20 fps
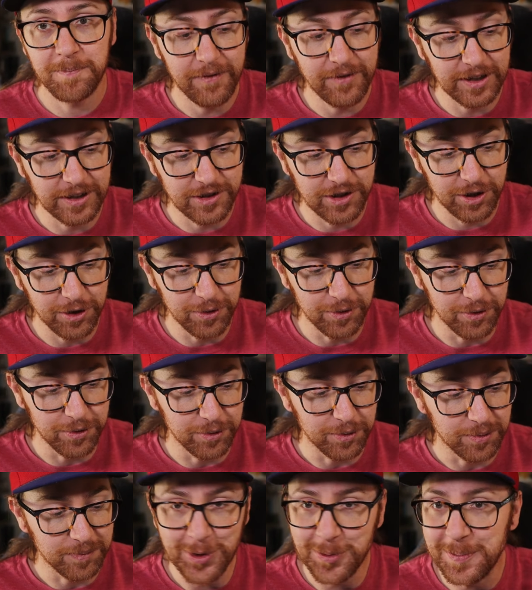having
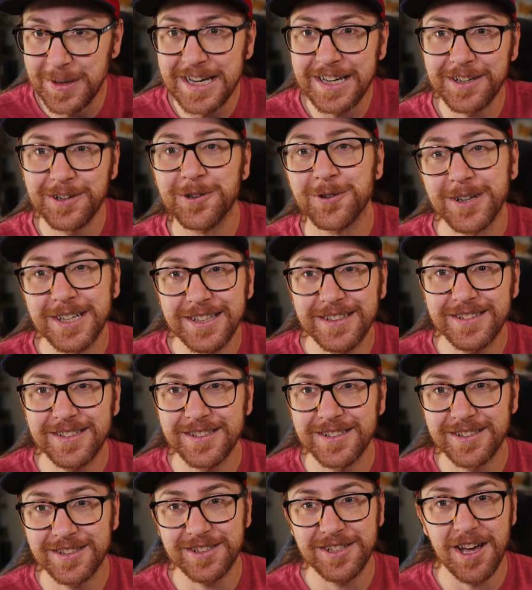to do meet and greets
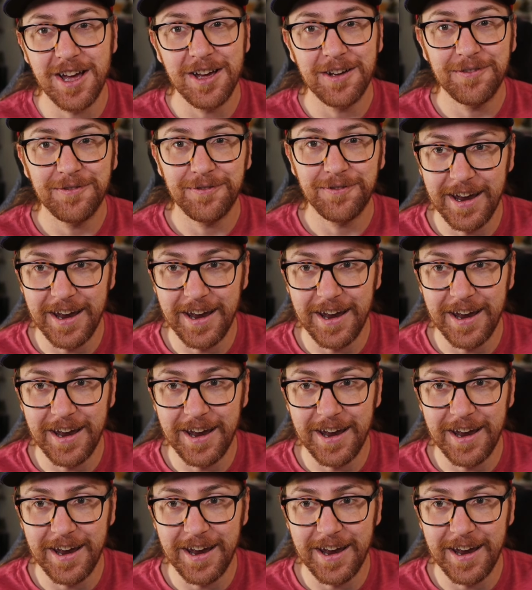and stuff,